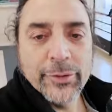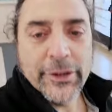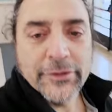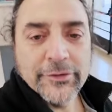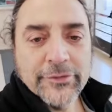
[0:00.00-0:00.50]

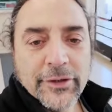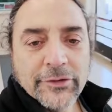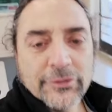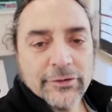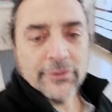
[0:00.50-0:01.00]
nobody at the
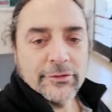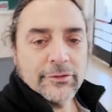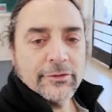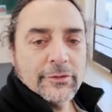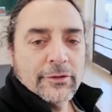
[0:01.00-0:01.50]
station.
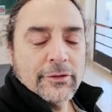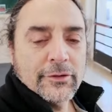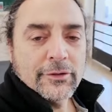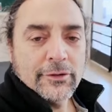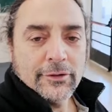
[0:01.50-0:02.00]

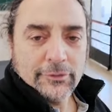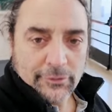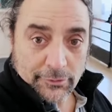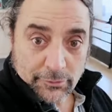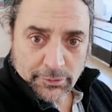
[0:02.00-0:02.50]

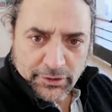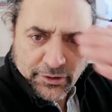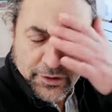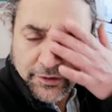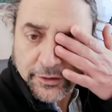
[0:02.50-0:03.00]
Oh my
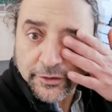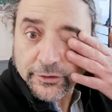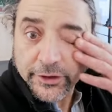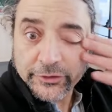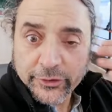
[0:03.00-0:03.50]
God, I
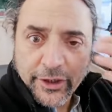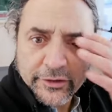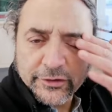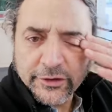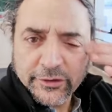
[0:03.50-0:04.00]
look like
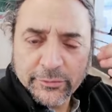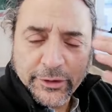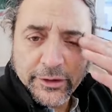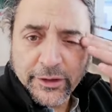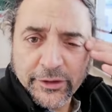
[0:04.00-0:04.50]
Dracula.
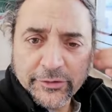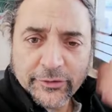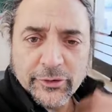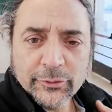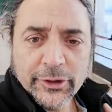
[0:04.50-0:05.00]
My
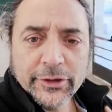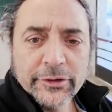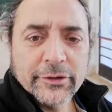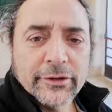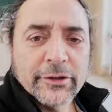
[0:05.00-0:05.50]
eyes are all red.